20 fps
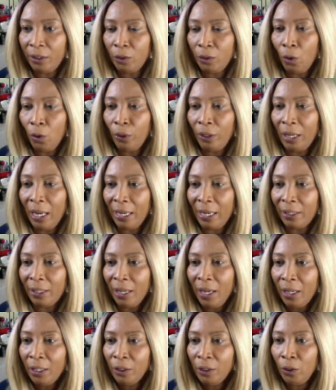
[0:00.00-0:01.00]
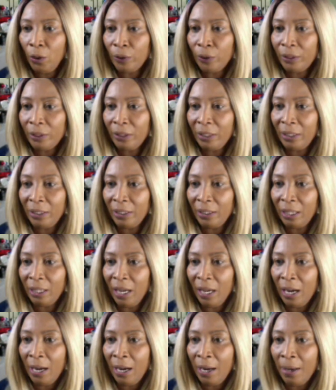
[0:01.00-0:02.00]

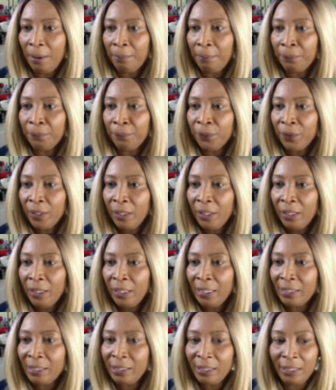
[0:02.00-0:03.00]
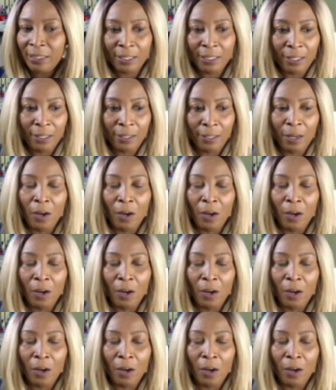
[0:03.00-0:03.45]
Let's see.